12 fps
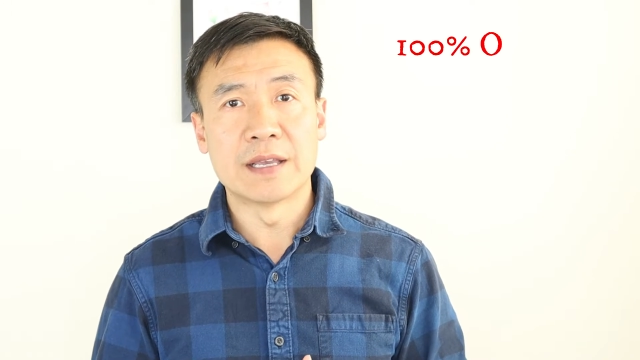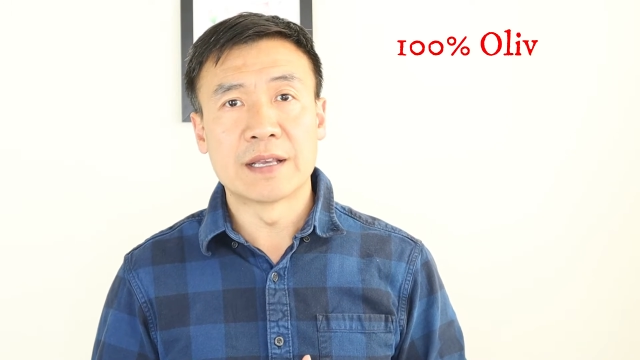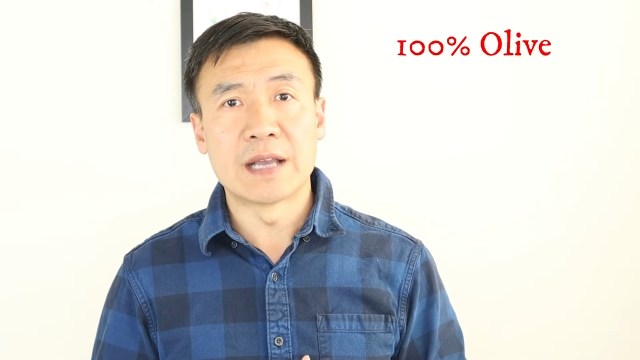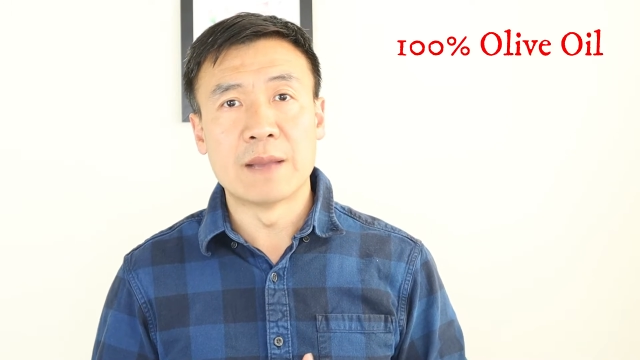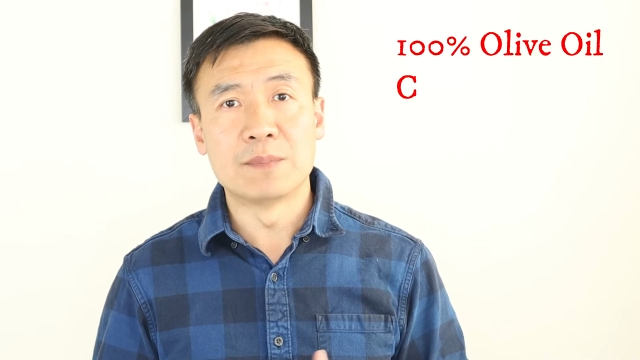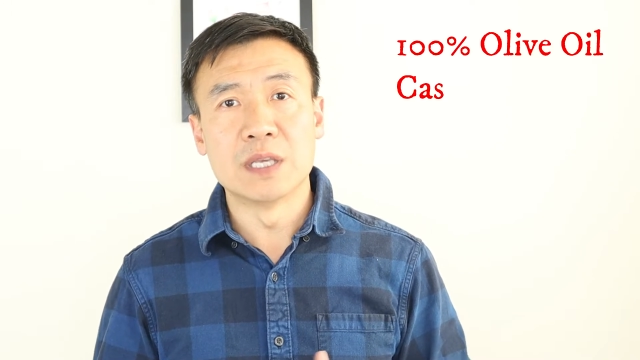it
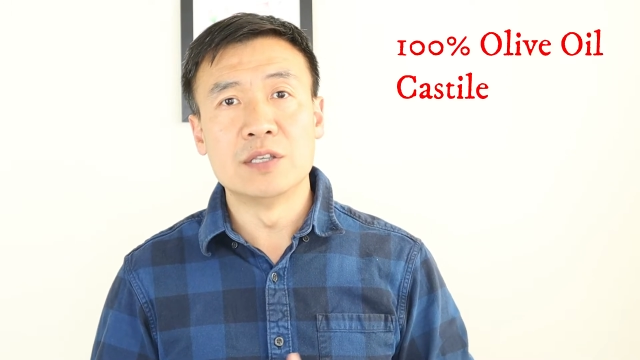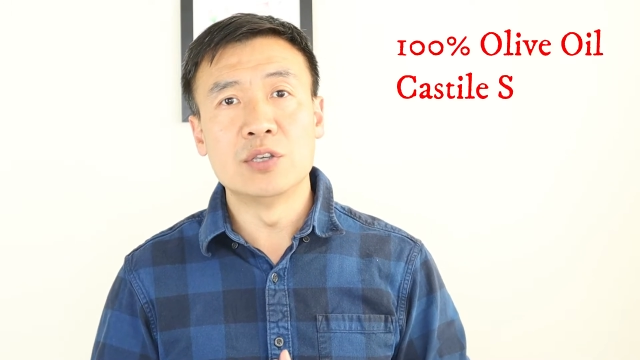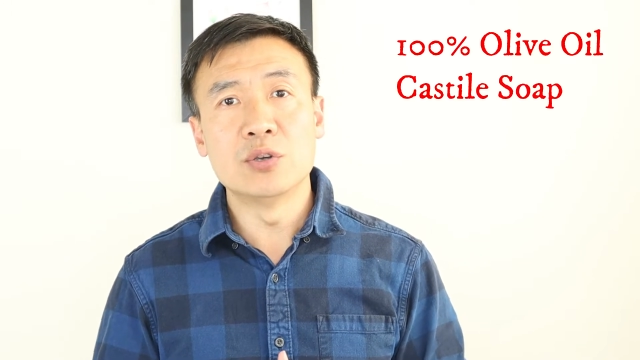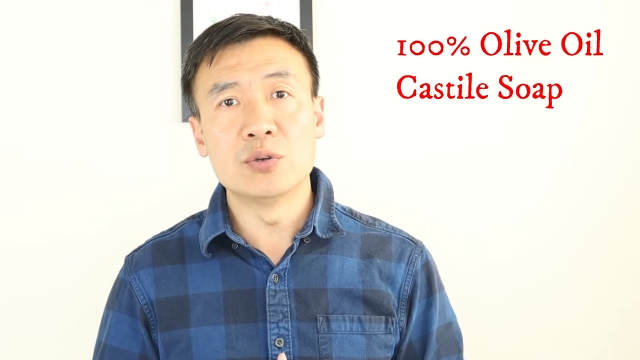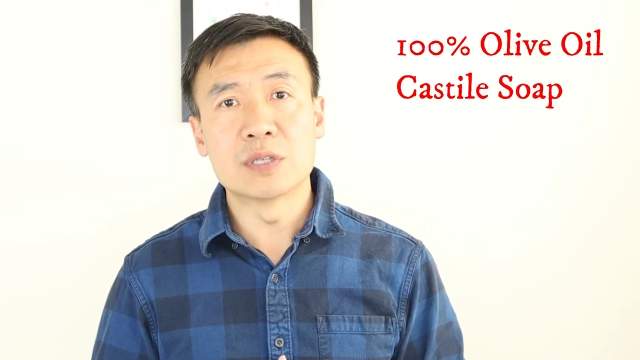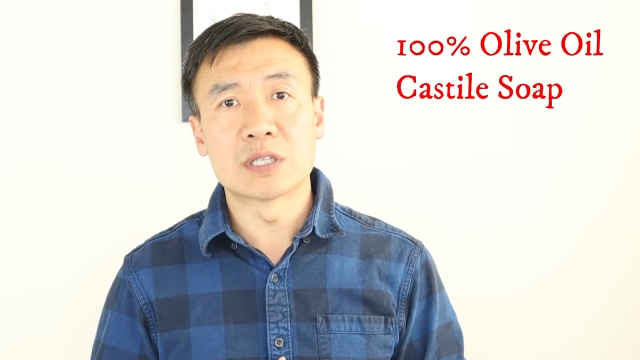can be
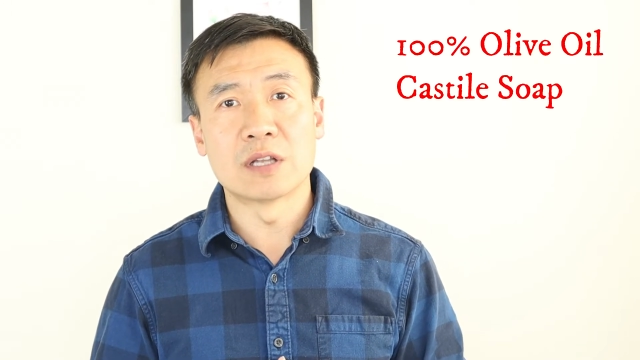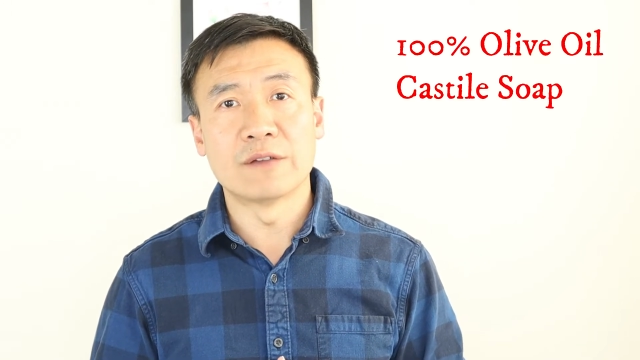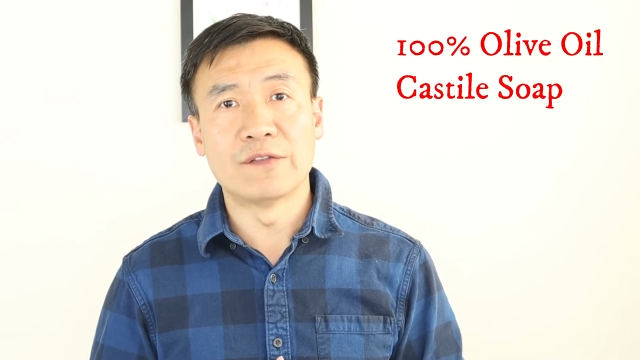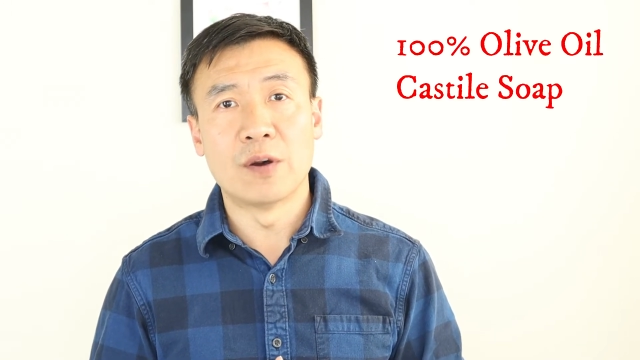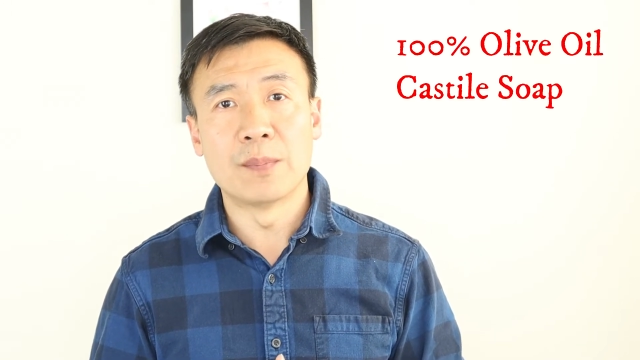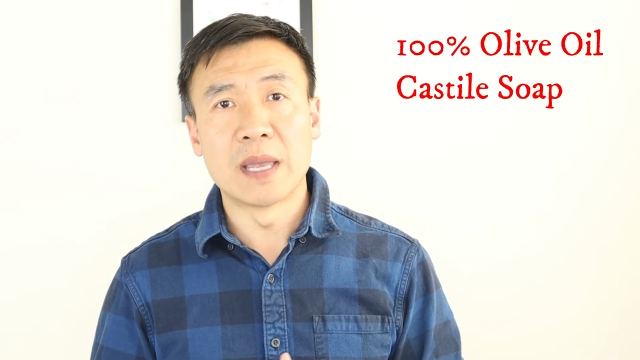used
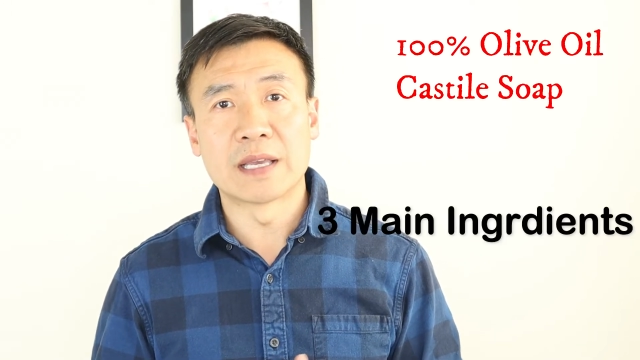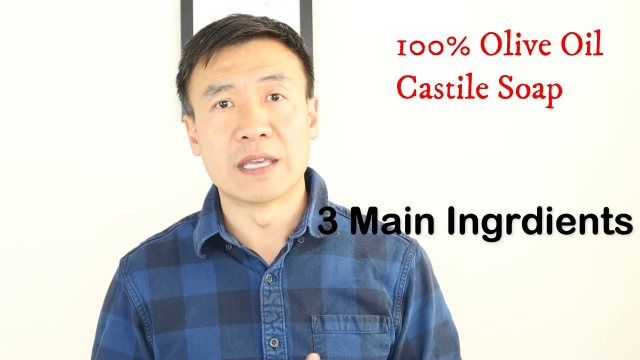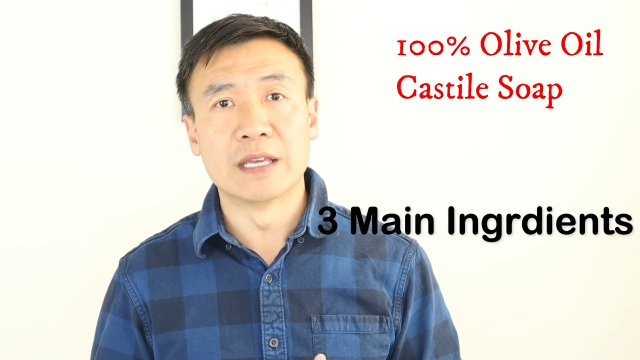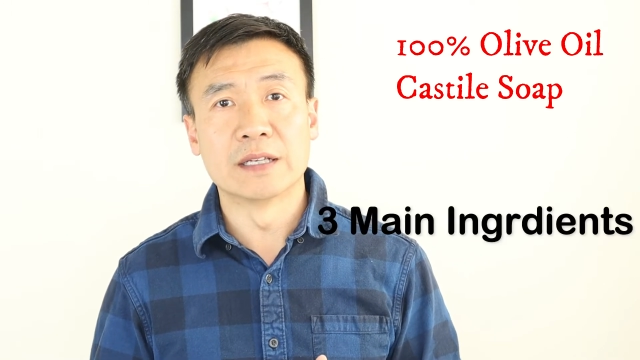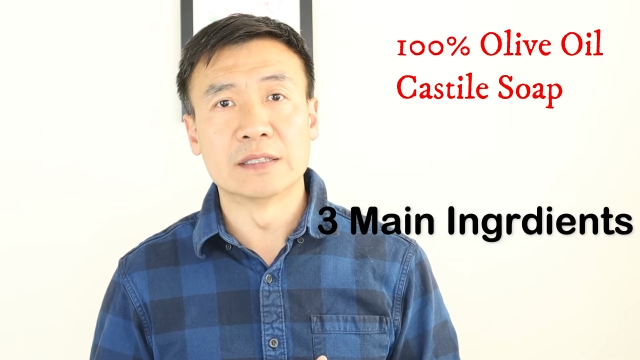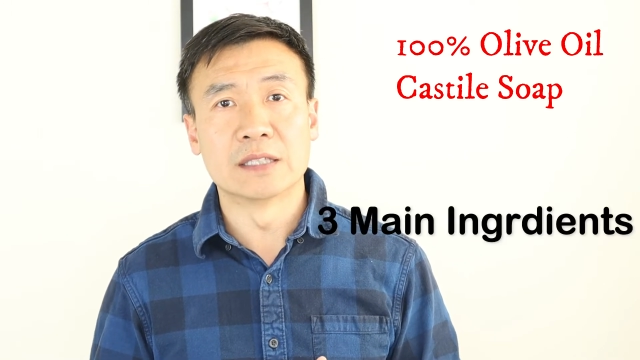for
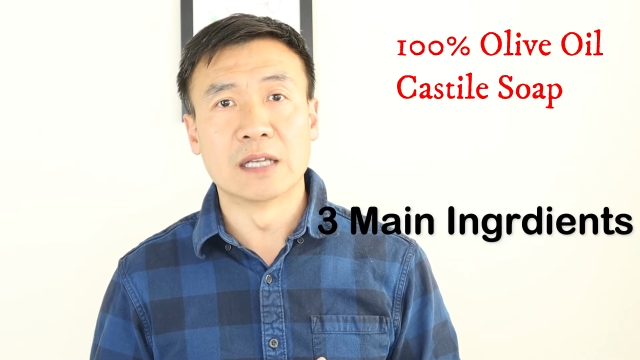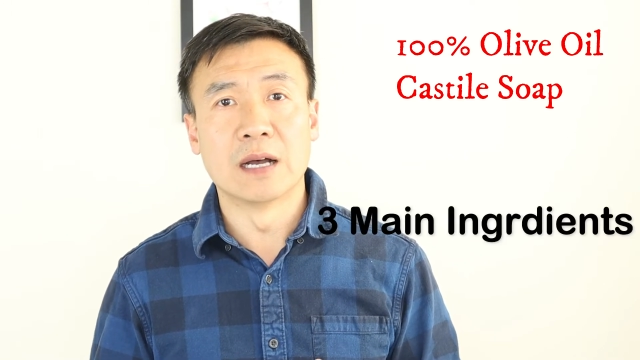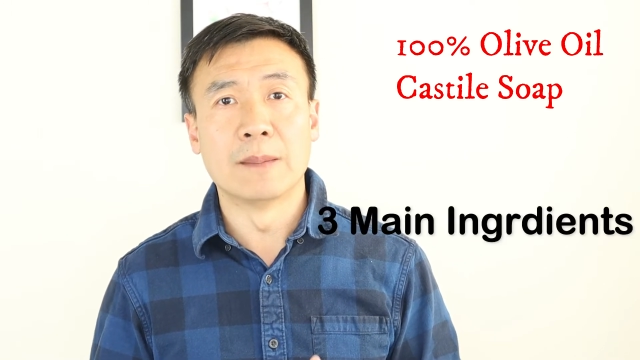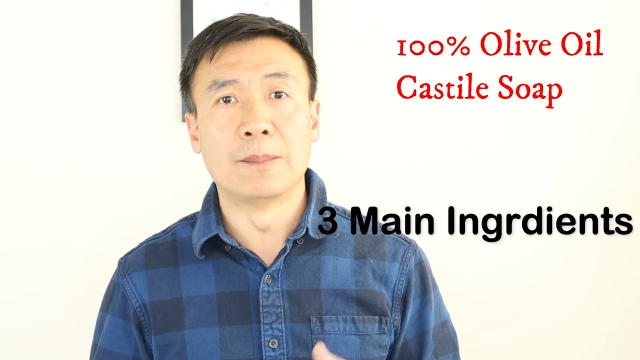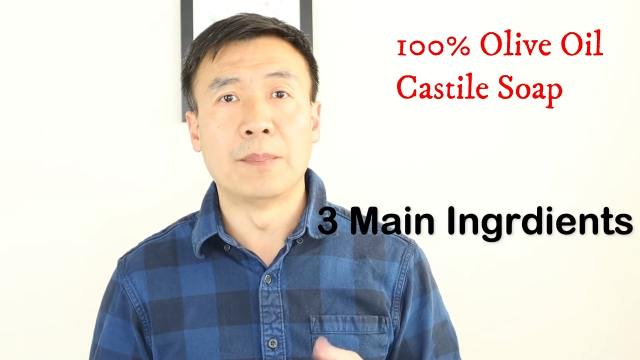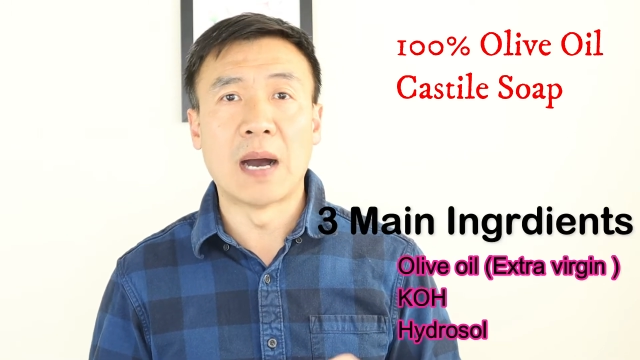making
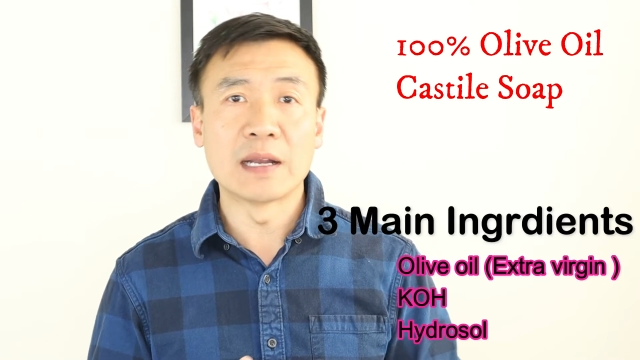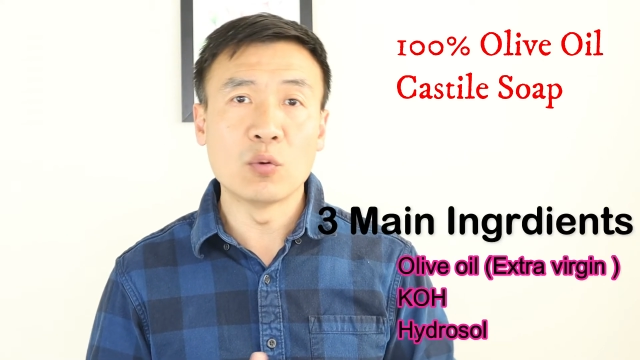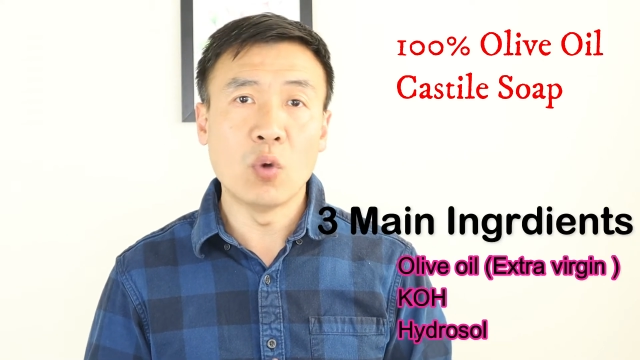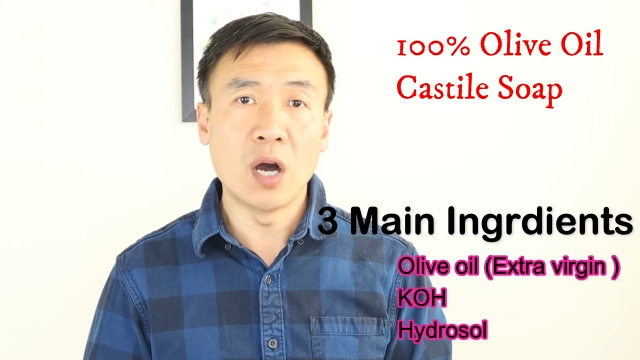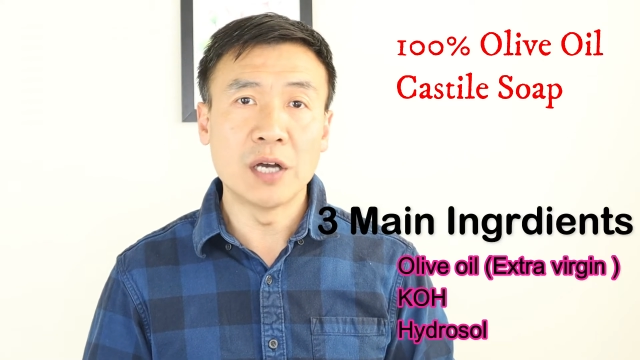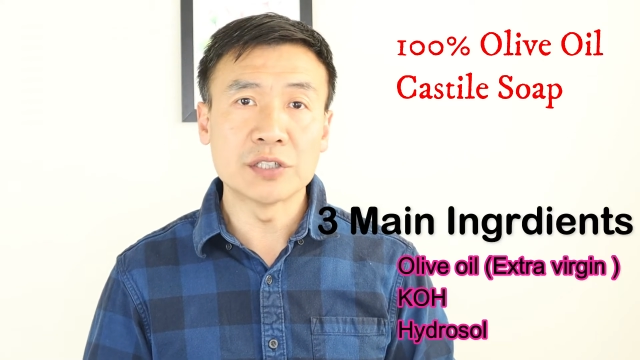the
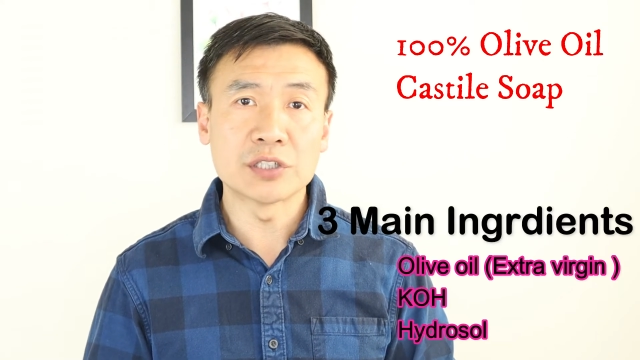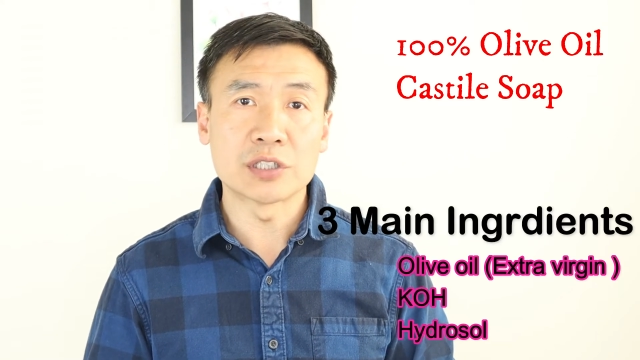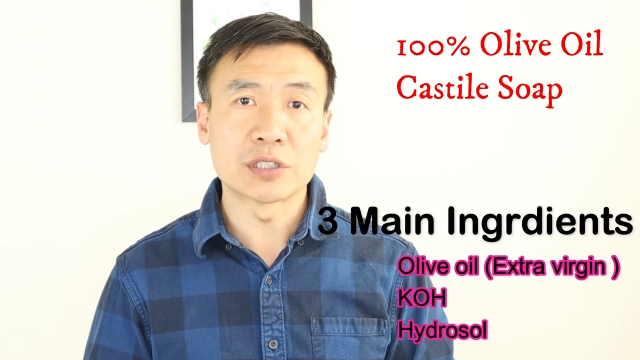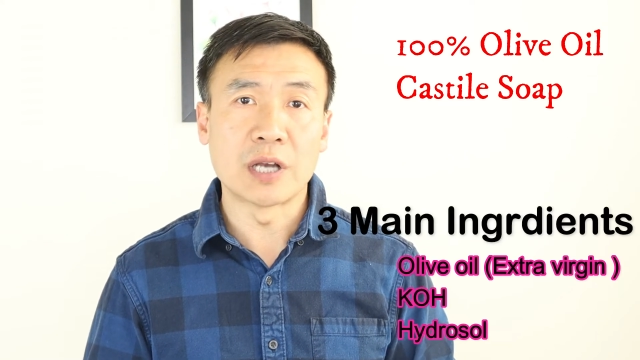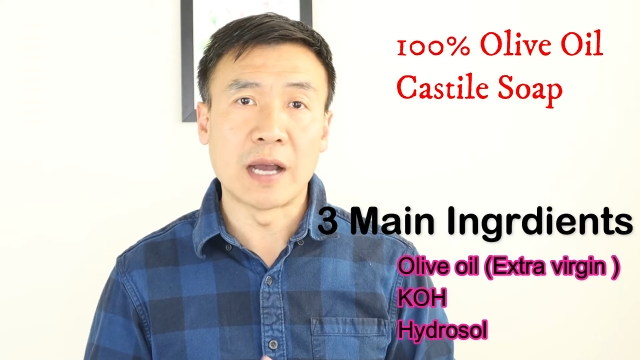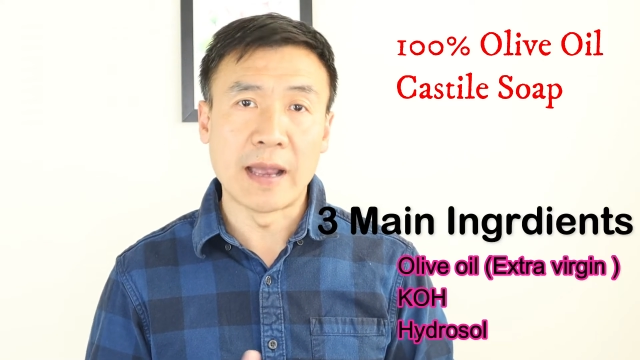body wash,